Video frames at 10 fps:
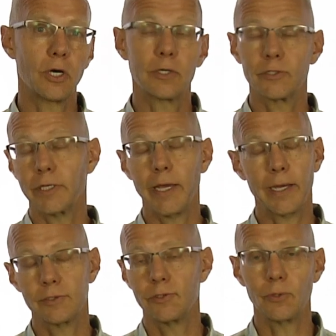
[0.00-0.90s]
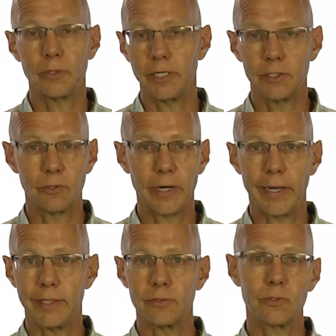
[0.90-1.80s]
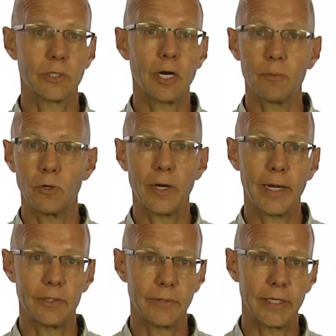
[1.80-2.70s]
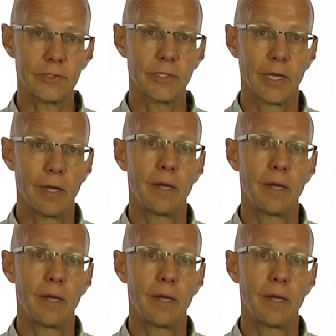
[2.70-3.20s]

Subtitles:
Dogs and cats don't need grains or carbohydrates.